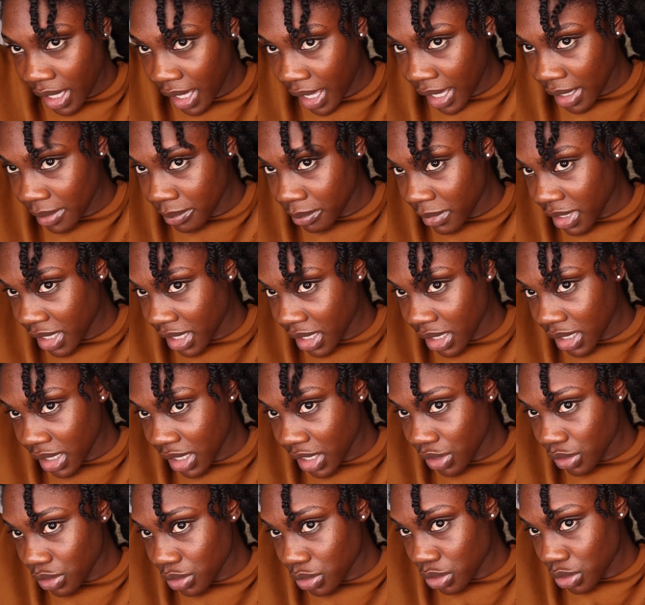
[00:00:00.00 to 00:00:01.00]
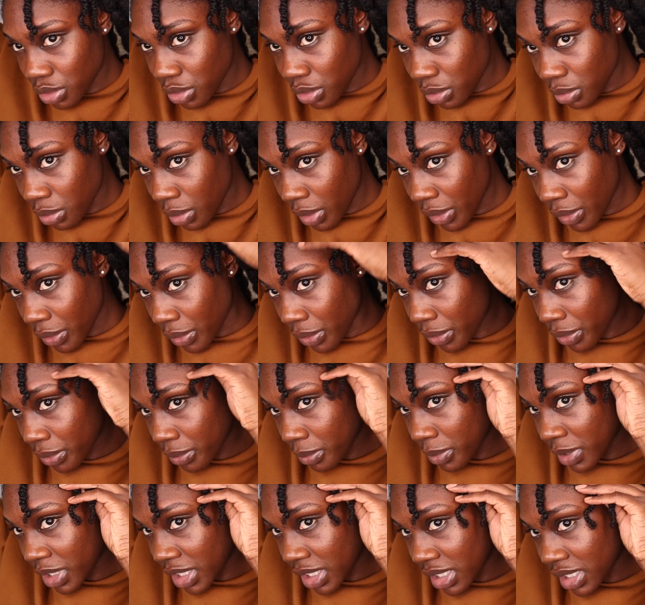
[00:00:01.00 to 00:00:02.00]
and made it into
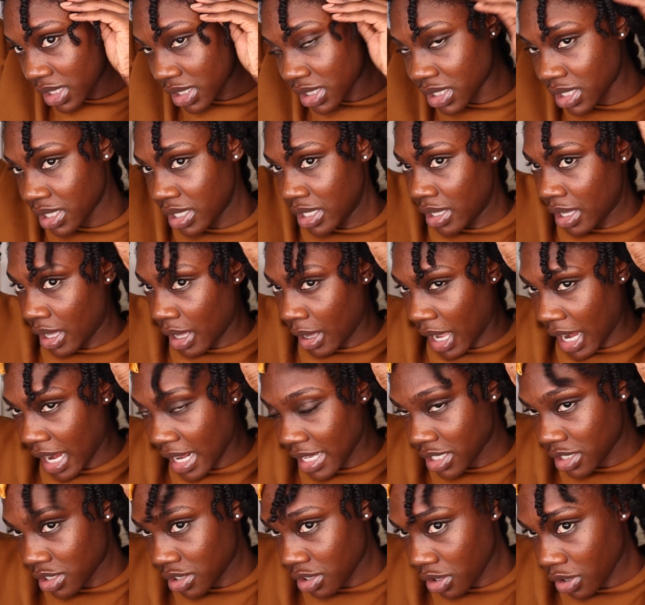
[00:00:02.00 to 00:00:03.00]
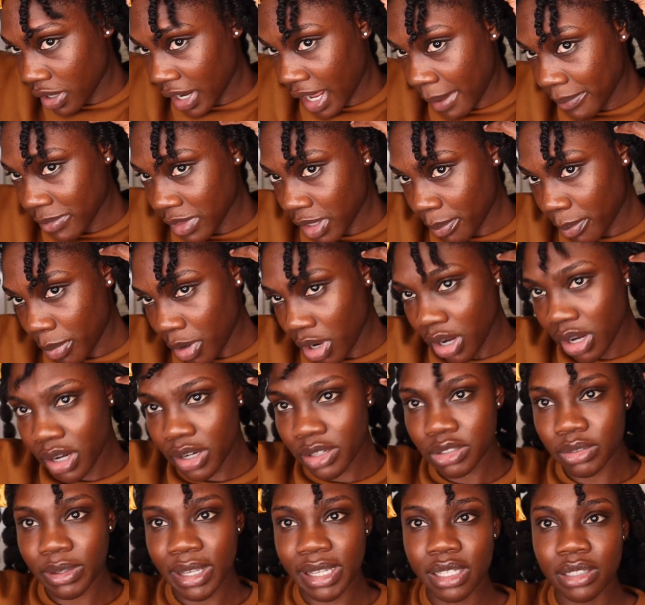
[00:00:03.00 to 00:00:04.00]
3s, and I still kept the
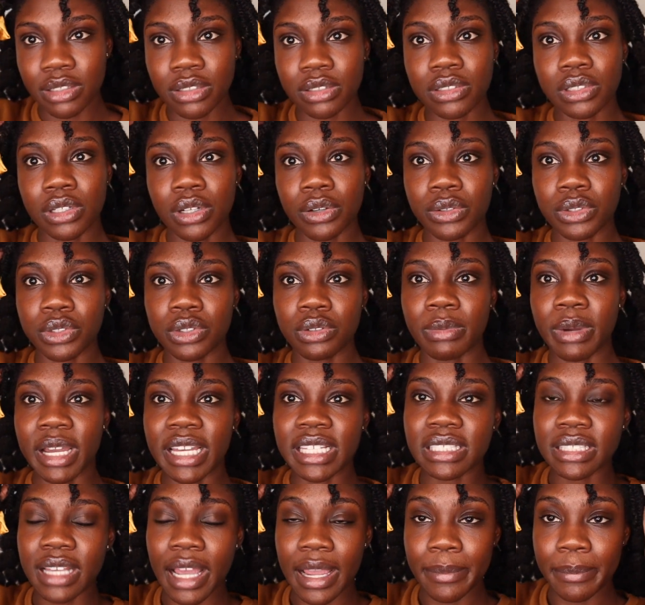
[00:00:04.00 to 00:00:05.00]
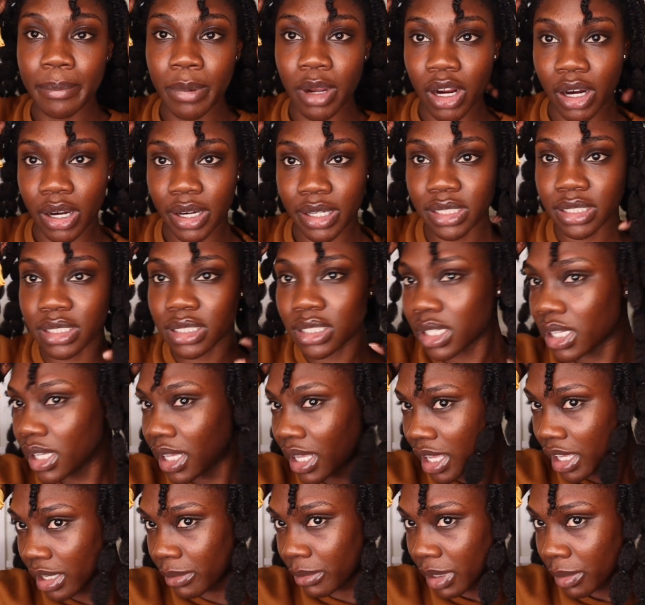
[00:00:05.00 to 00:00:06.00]
part so I can still do my side parts
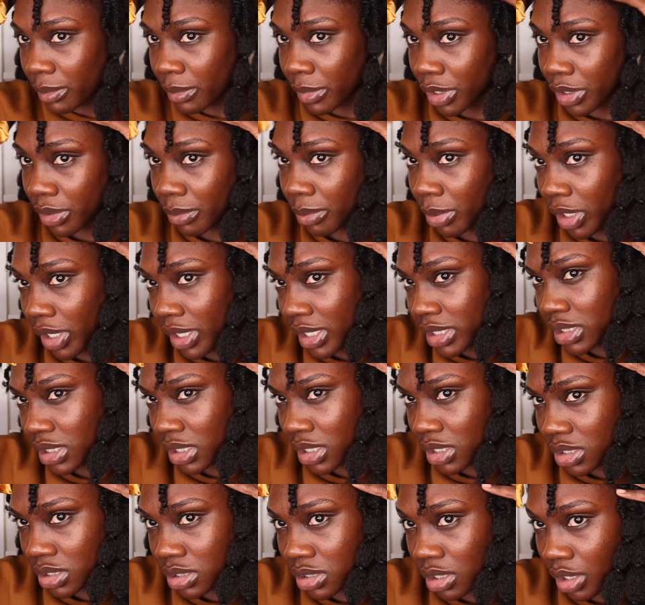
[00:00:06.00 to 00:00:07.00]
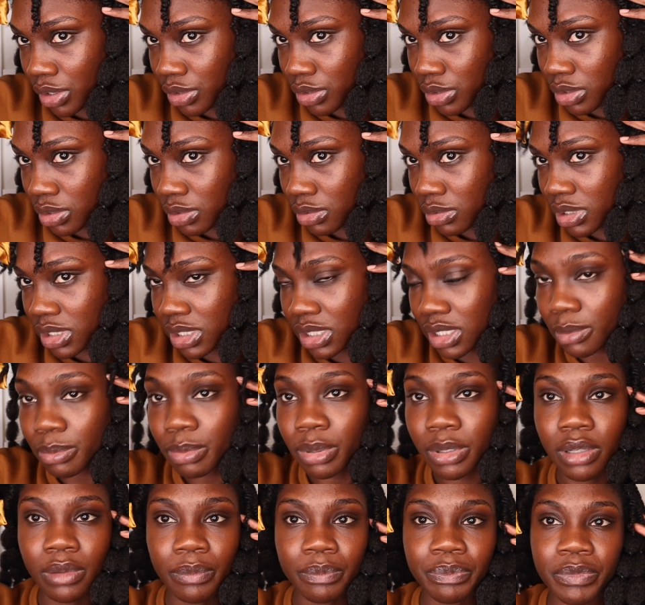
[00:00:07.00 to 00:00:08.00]
and my middle parts, and it's not too deep,
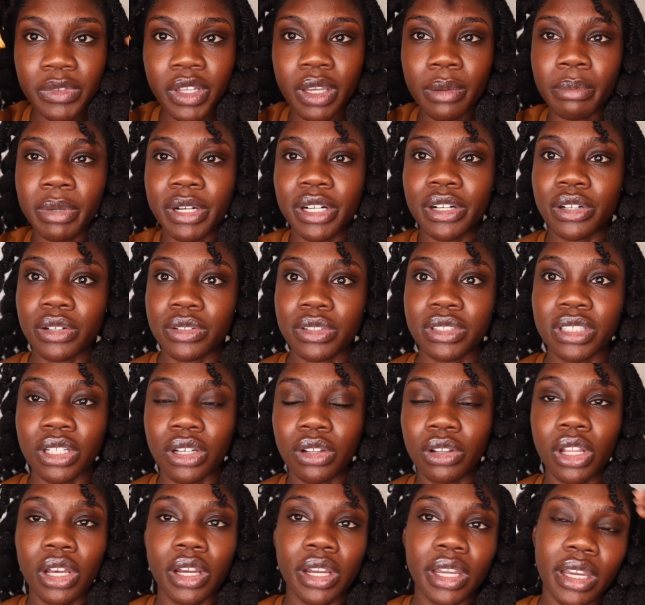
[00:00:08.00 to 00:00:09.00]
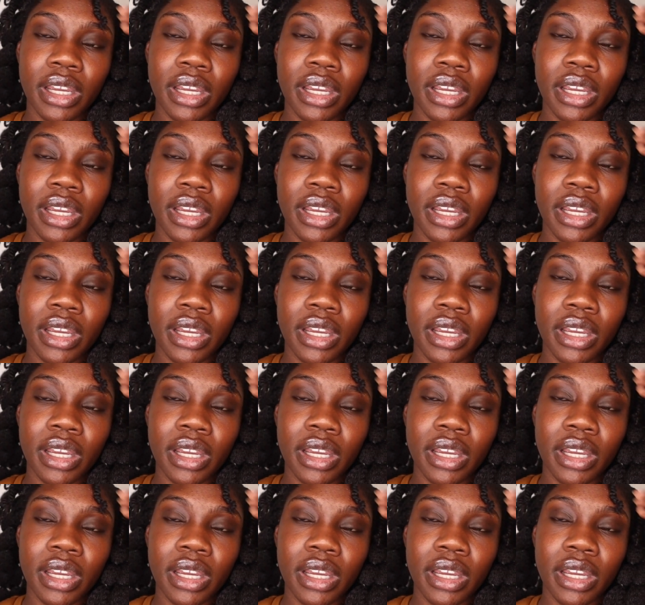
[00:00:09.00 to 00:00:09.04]
but it'll still look